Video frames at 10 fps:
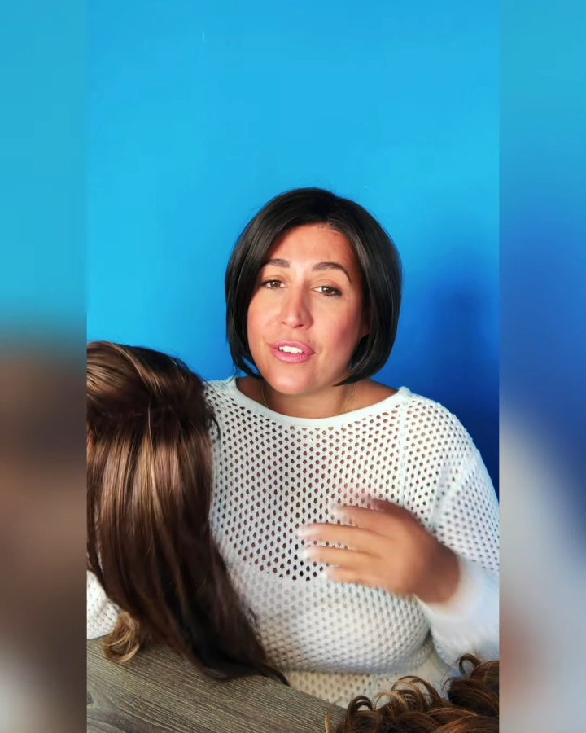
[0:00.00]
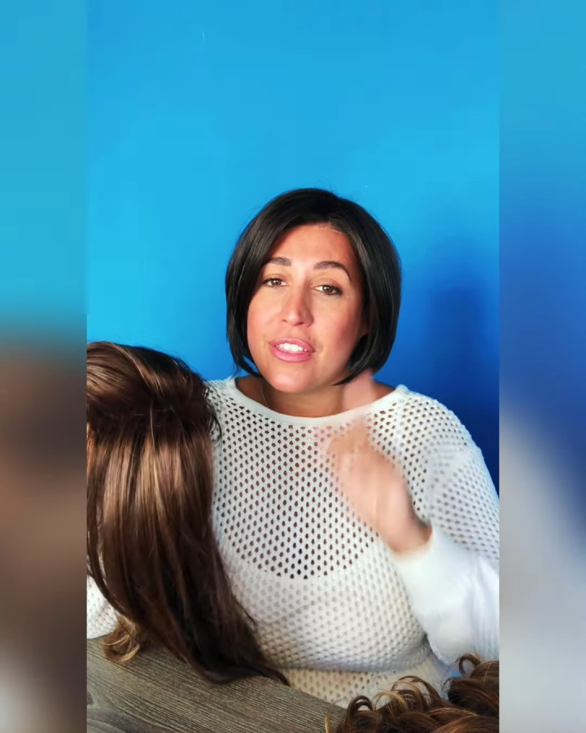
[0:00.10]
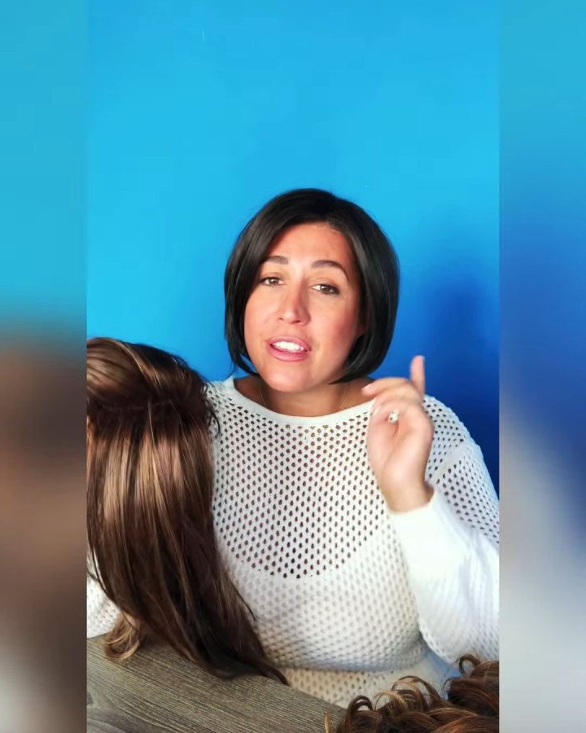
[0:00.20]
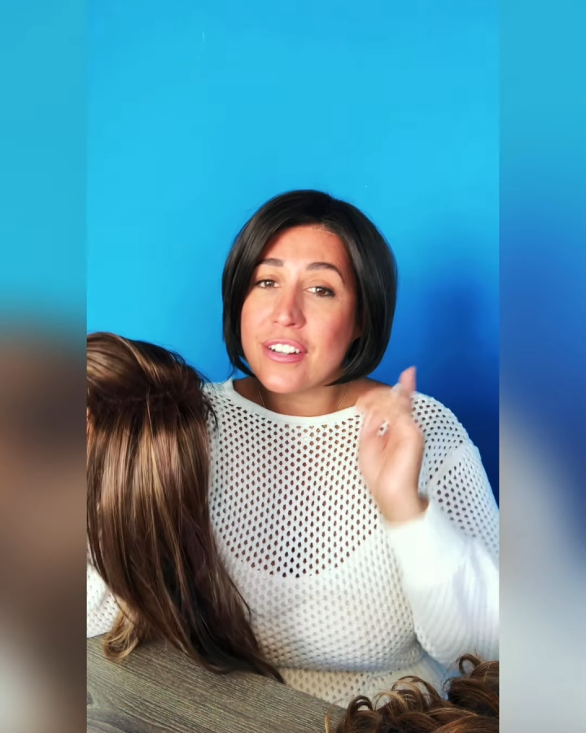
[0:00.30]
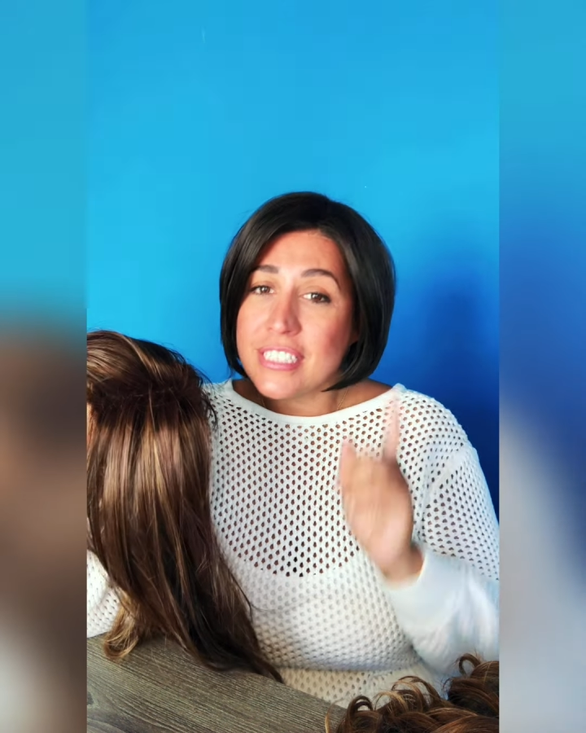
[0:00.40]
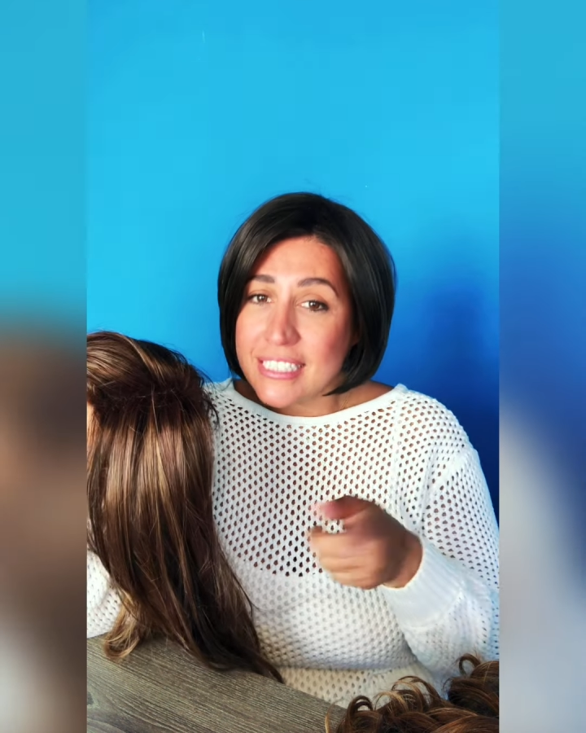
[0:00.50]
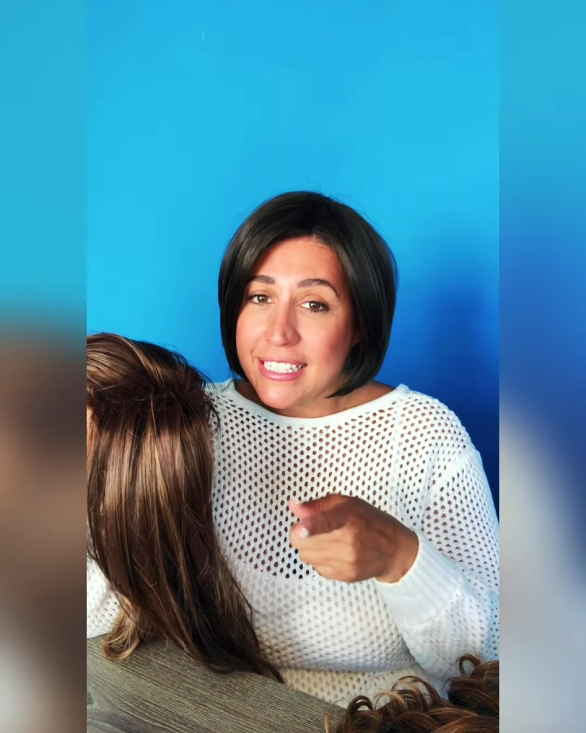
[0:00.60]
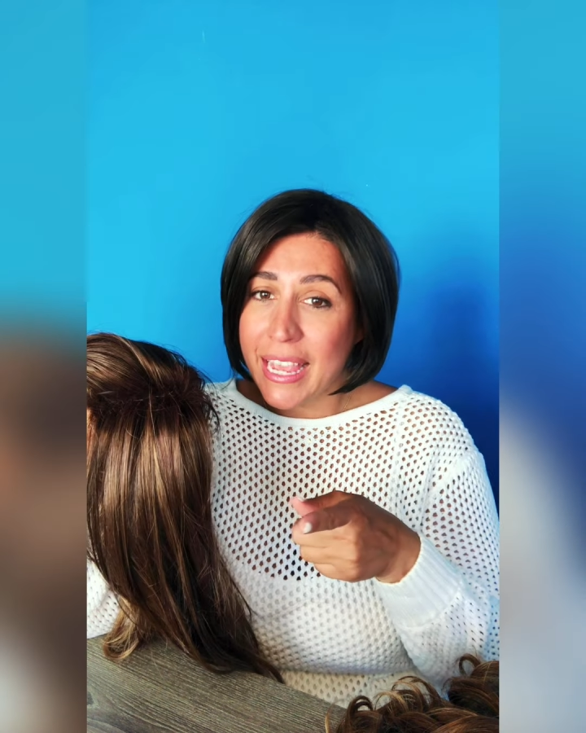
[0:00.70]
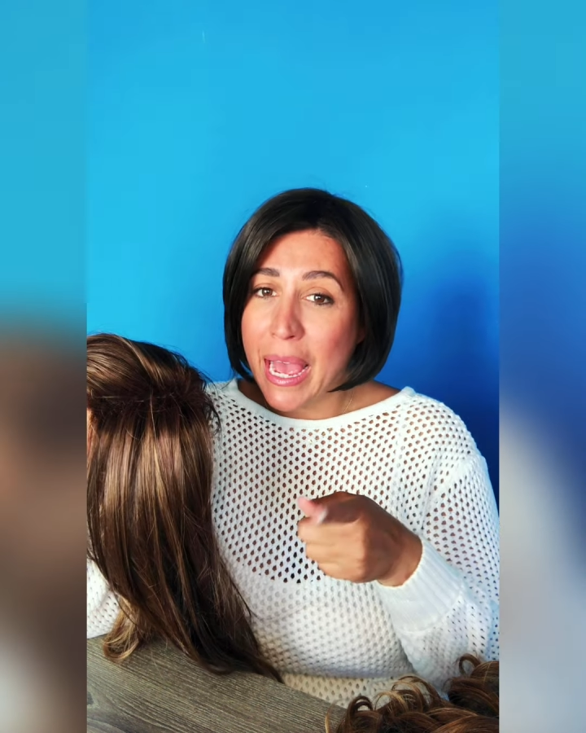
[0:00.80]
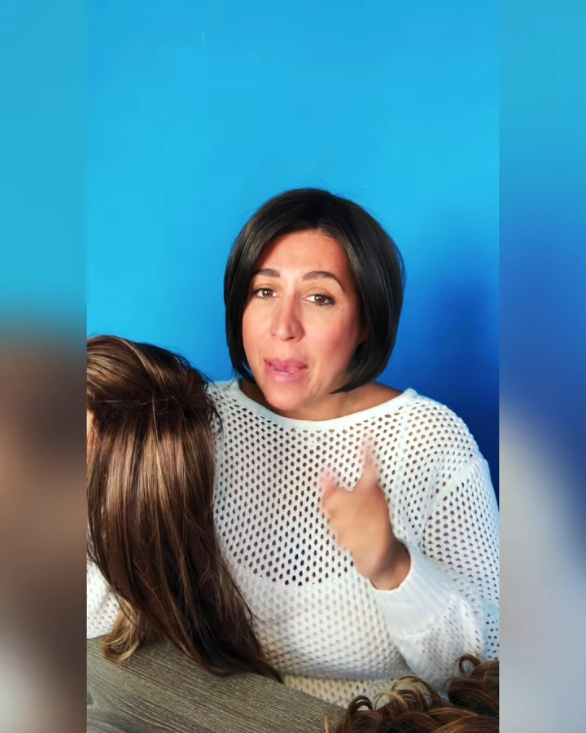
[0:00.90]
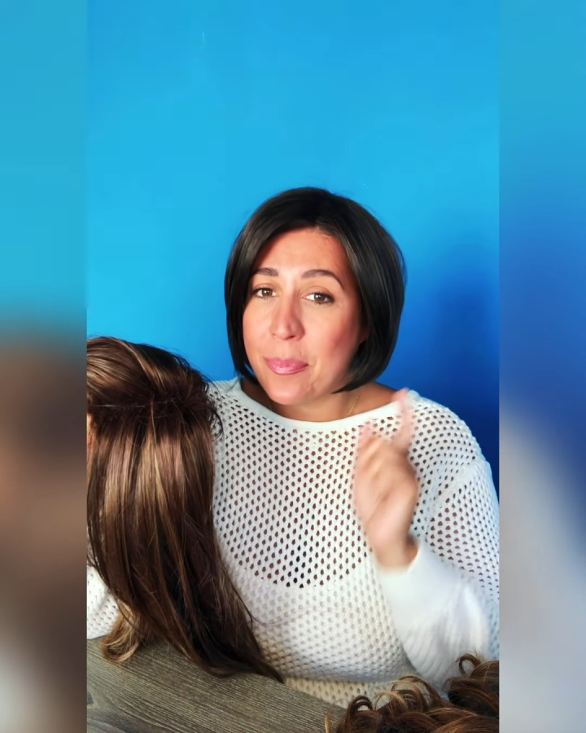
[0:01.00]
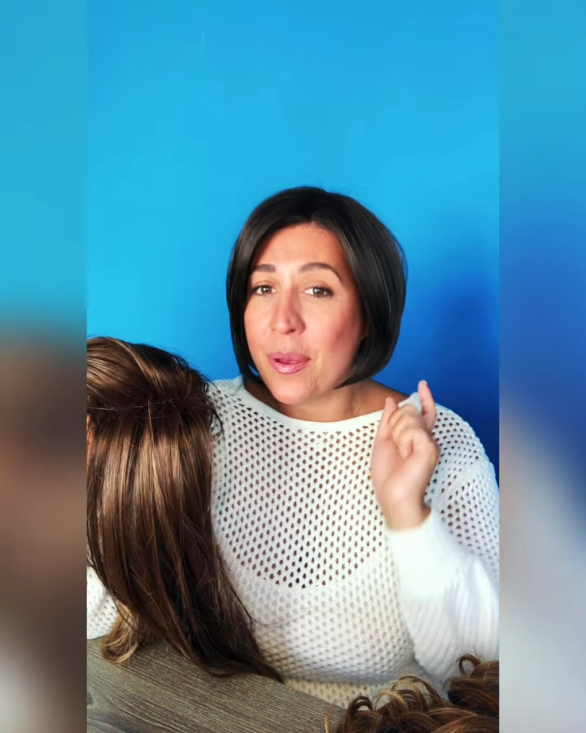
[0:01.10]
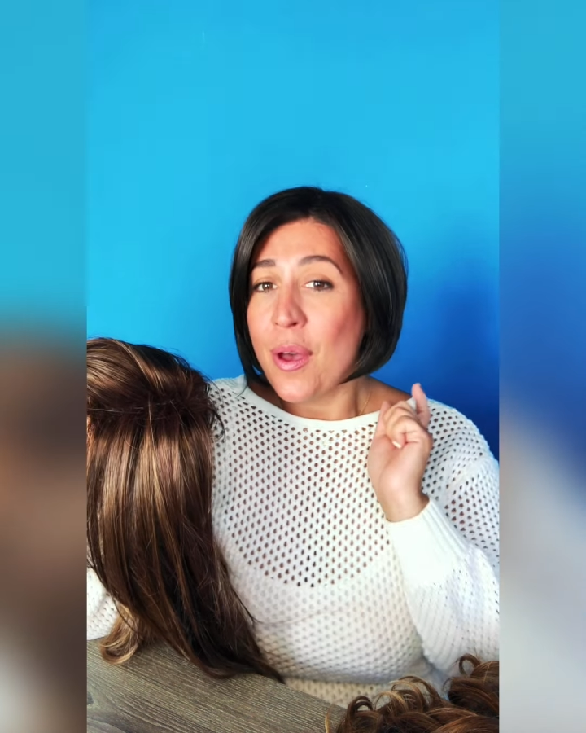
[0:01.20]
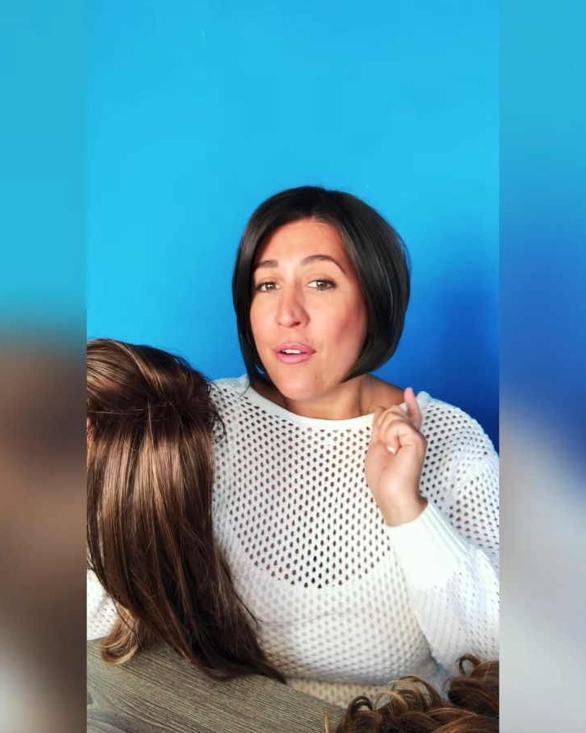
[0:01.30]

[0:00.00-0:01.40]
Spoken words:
there is a cap